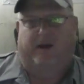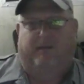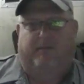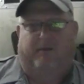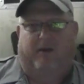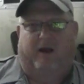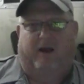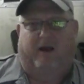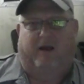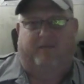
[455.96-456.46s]

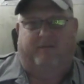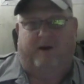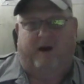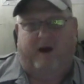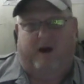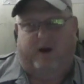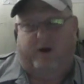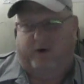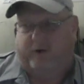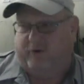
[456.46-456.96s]
black
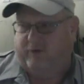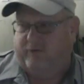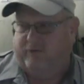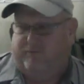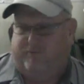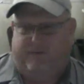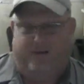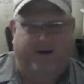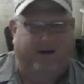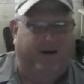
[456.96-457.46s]
powder, you've
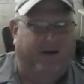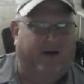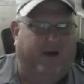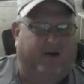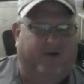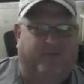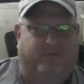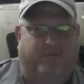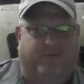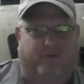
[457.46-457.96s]
been in it
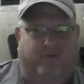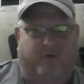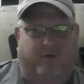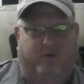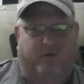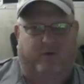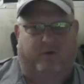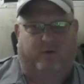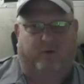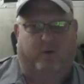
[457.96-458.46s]
for a
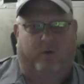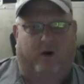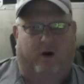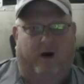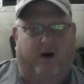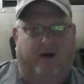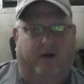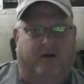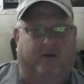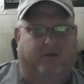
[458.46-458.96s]
little
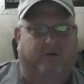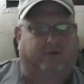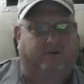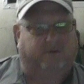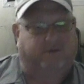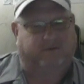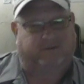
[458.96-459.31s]
while,